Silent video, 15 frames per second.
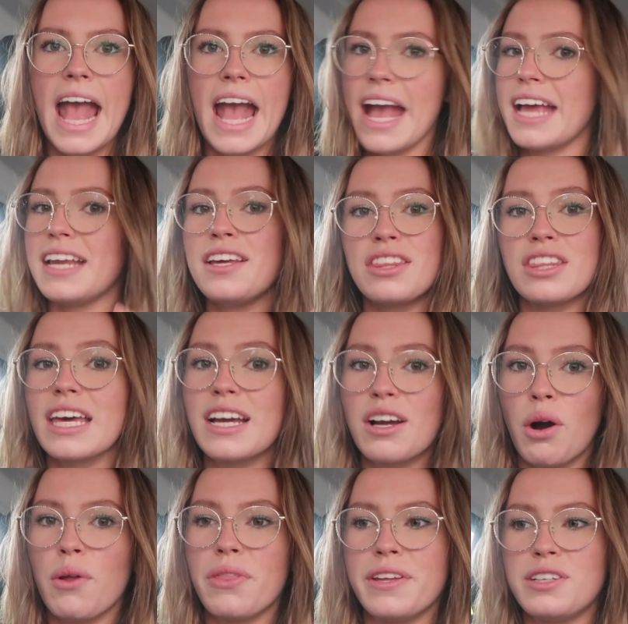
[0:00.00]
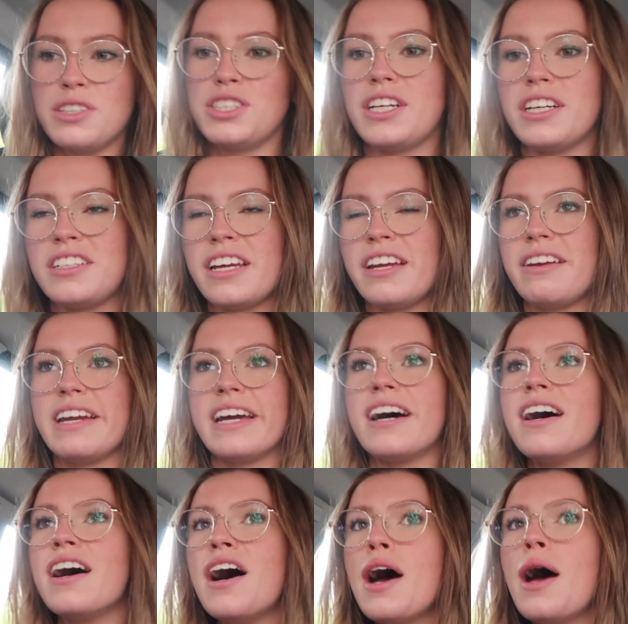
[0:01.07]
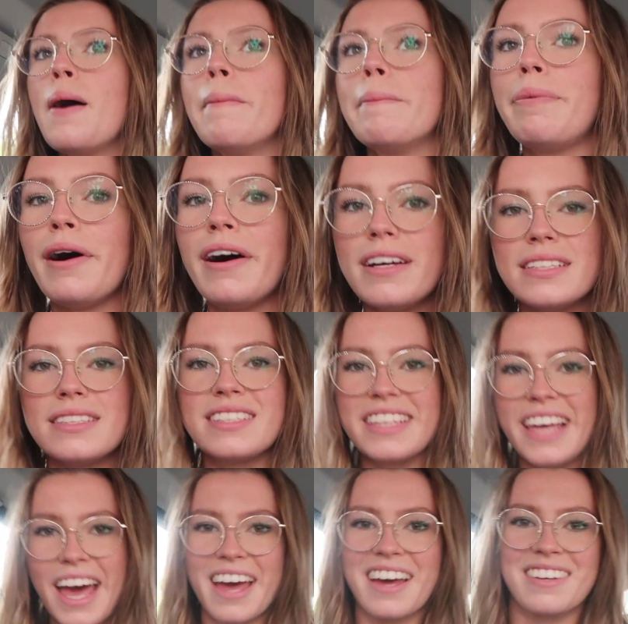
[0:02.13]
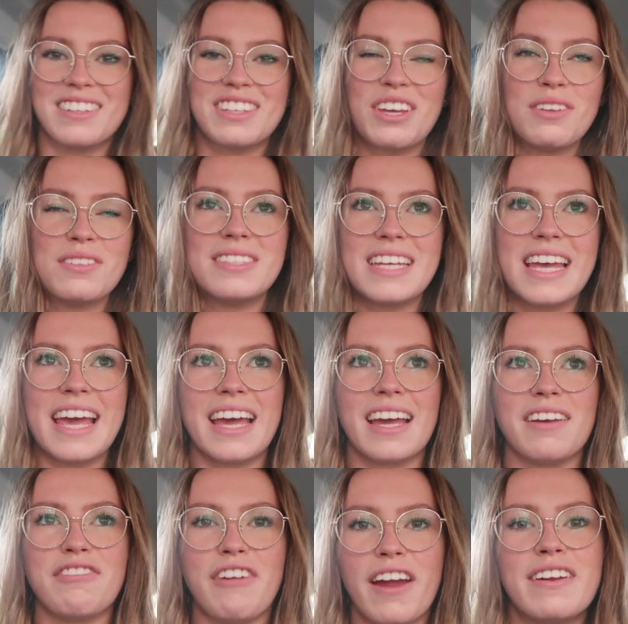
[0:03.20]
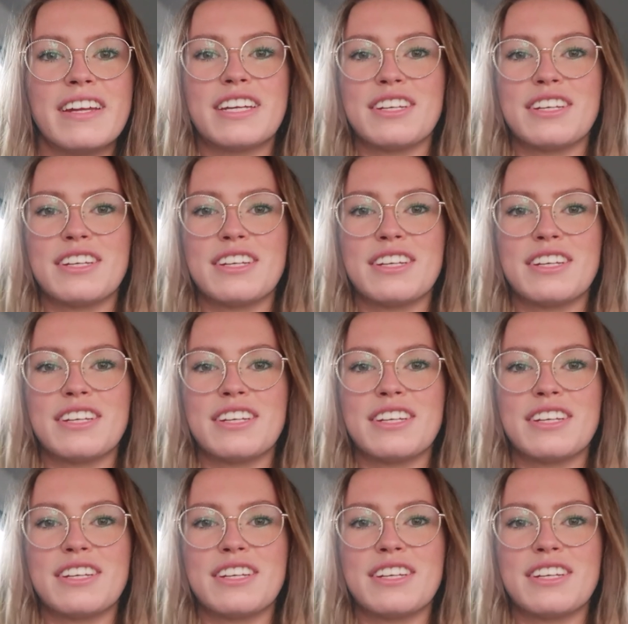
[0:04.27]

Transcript: anything on their shared area. But yeah, good day, very